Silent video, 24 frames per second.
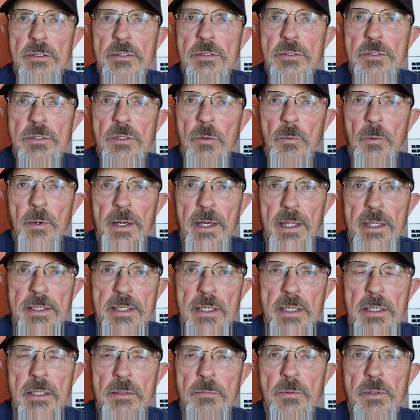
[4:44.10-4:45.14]
So what I
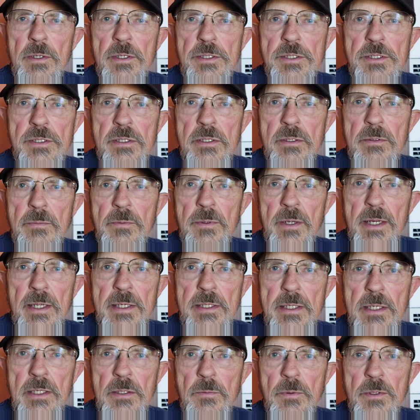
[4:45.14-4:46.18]
did was
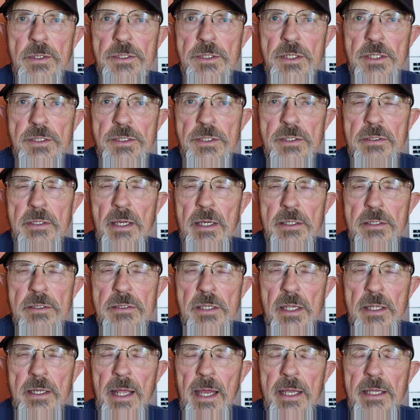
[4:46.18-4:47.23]
I
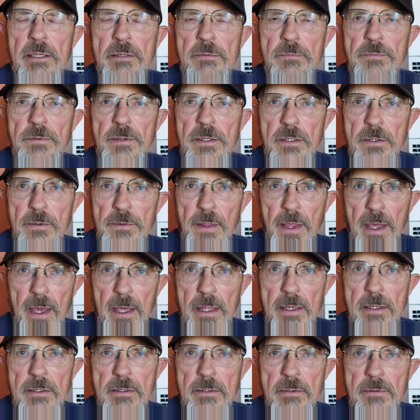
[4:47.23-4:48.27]
said, I can feel
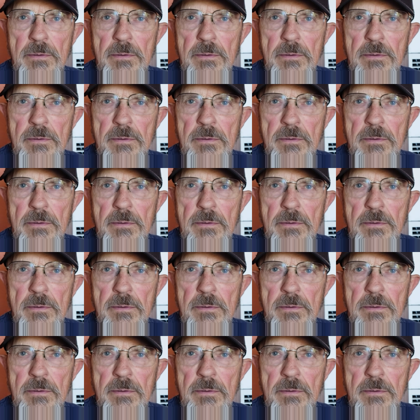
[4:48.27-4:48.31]
that.